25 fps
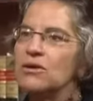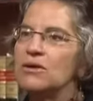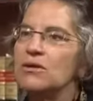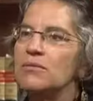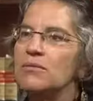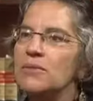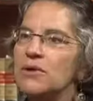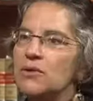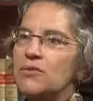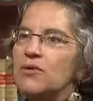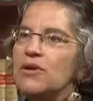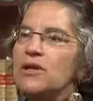
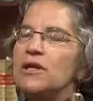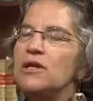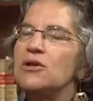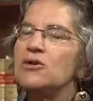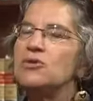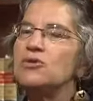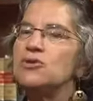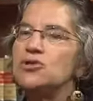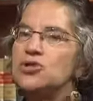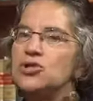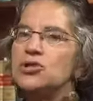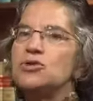community
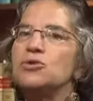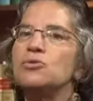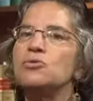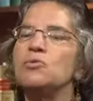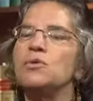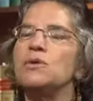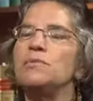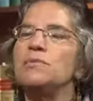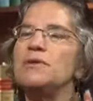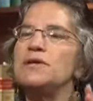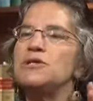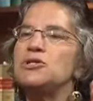could do
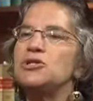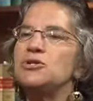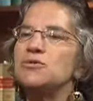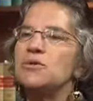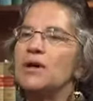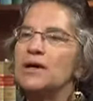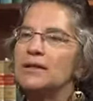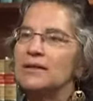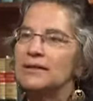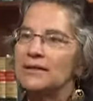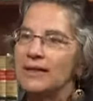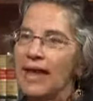would be
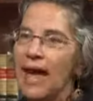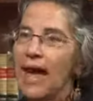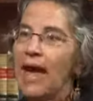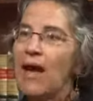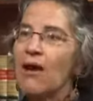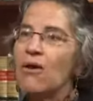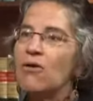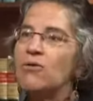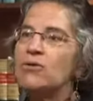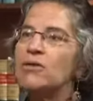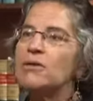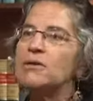to
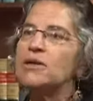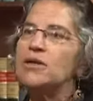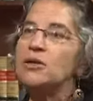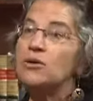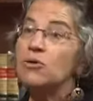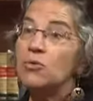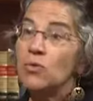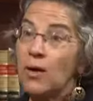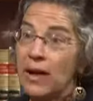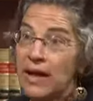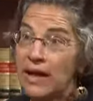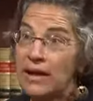allow the
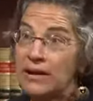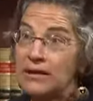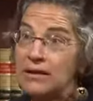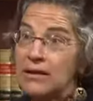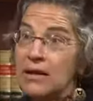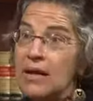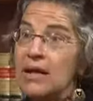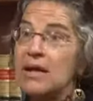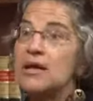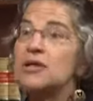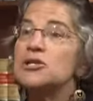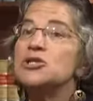
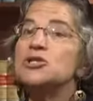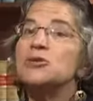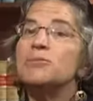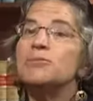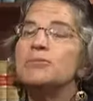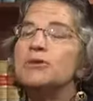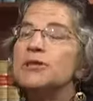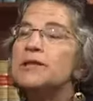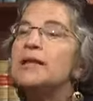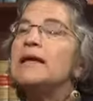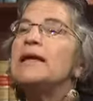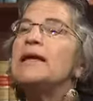UN to
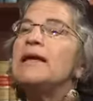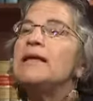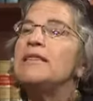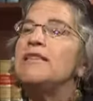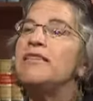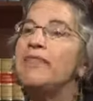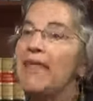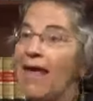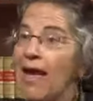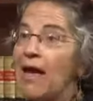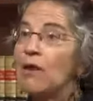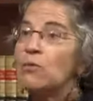play
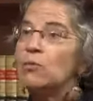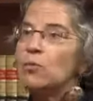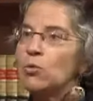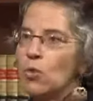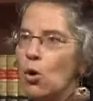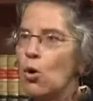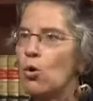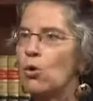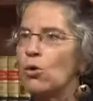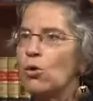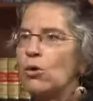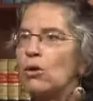that
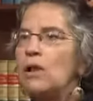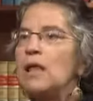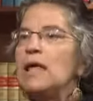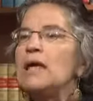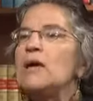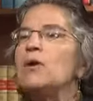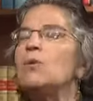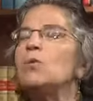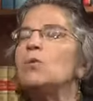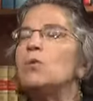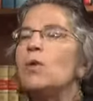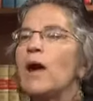role
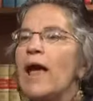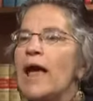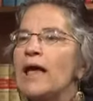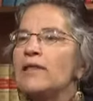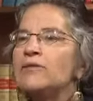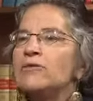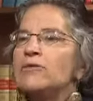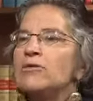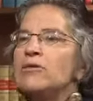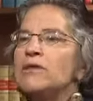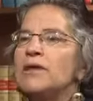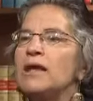
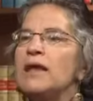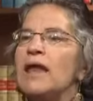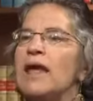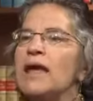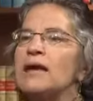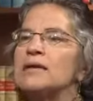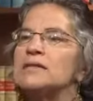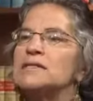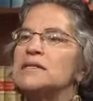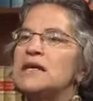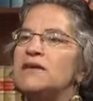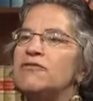rather than
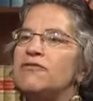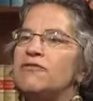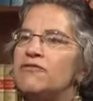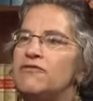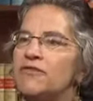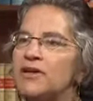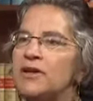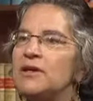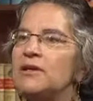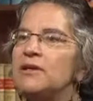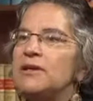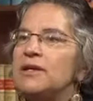as a
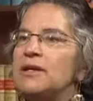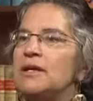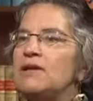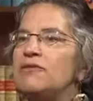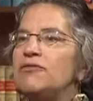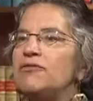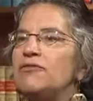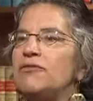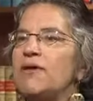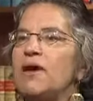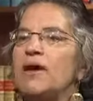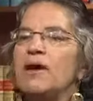fig
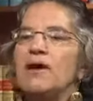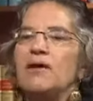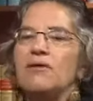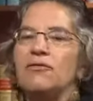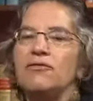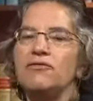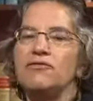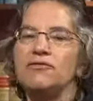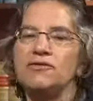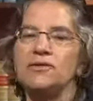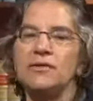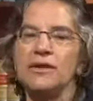leaf
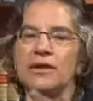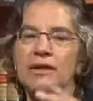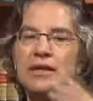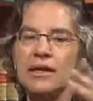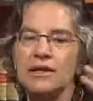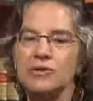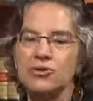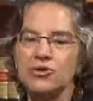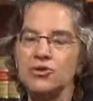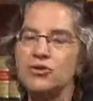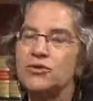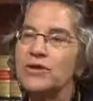of
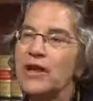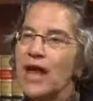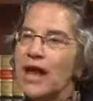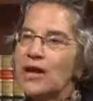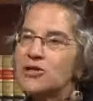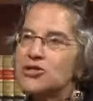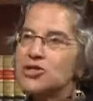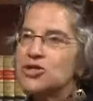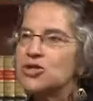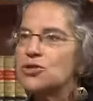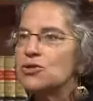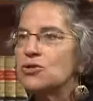
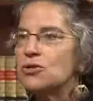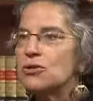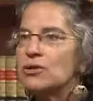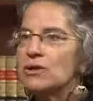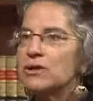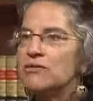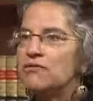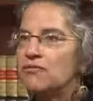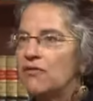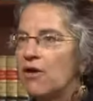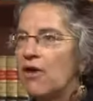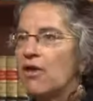international
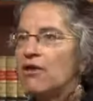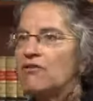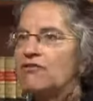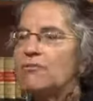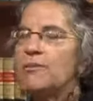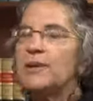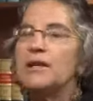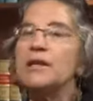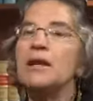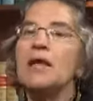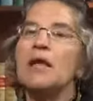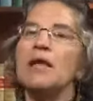
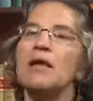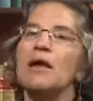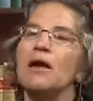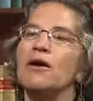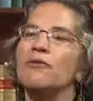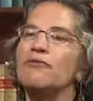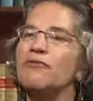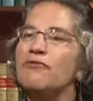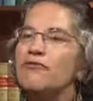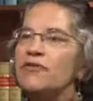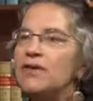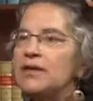involvement,
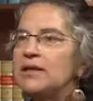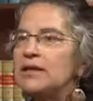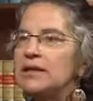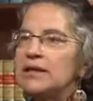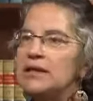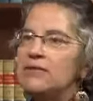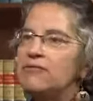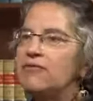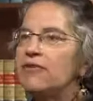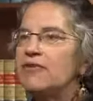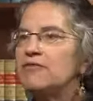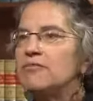a fig
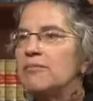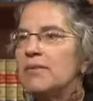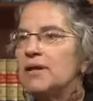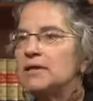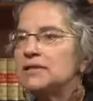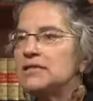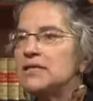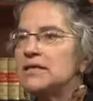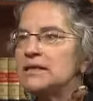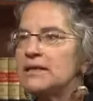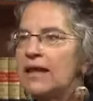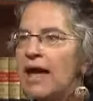leaf of
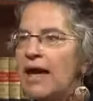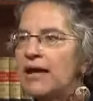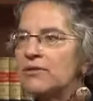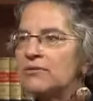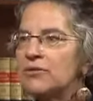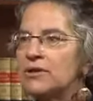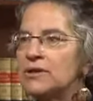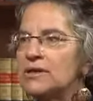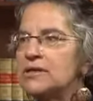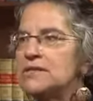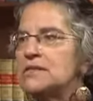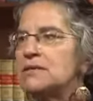
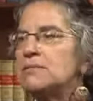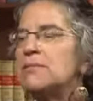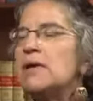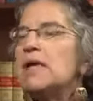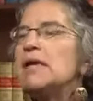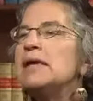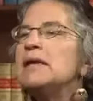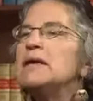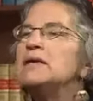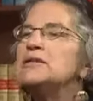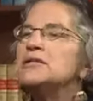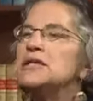multilateralism
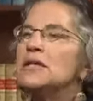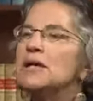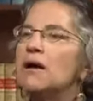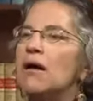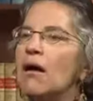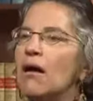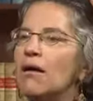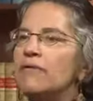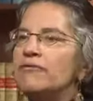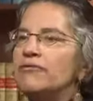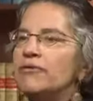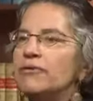to
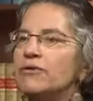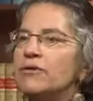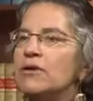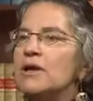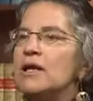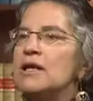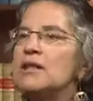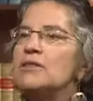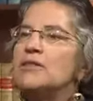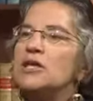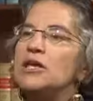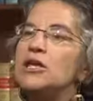cover
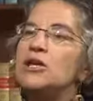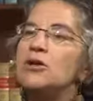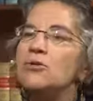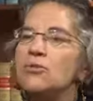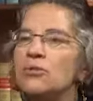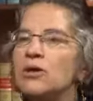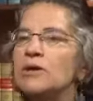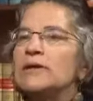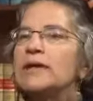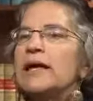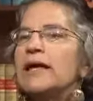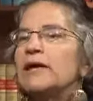the
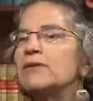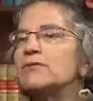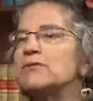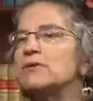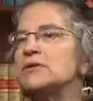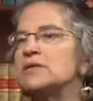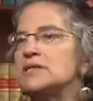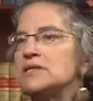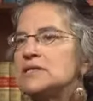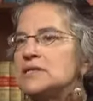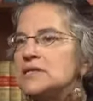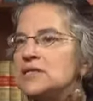
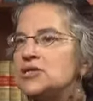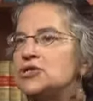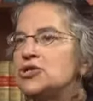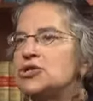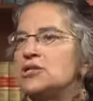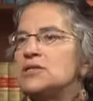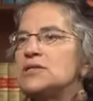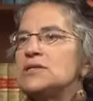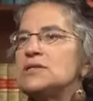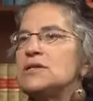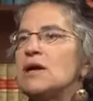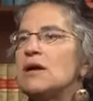unilateral
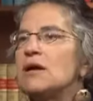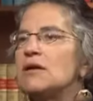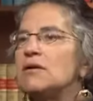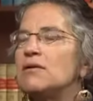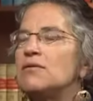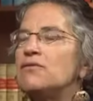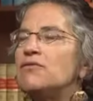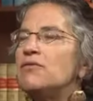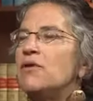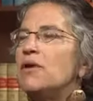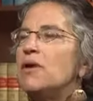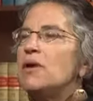decisions
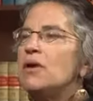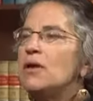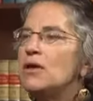of